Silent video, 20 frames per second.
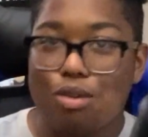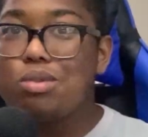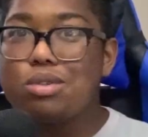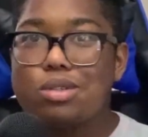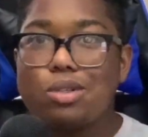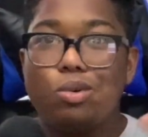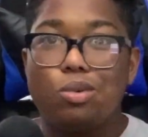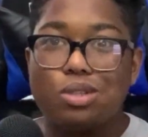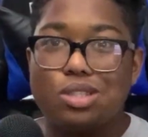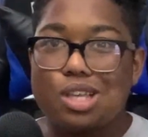
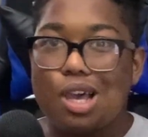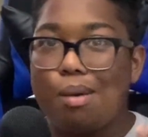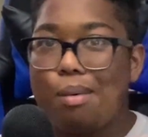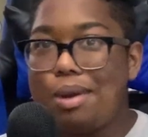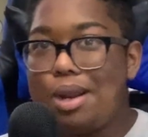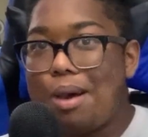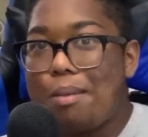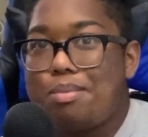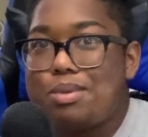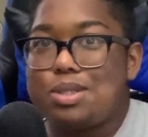School's coming
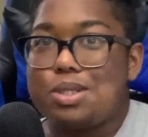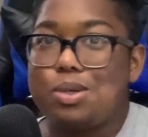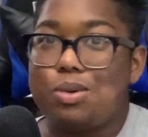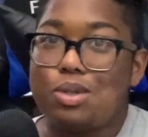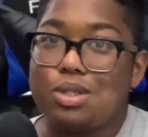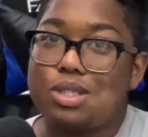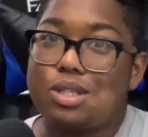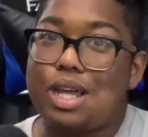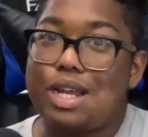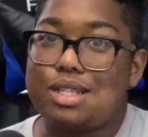up
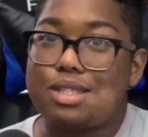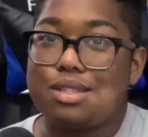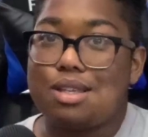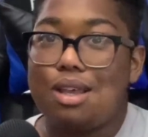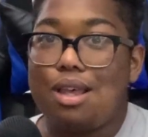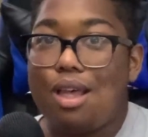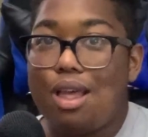soon, so that's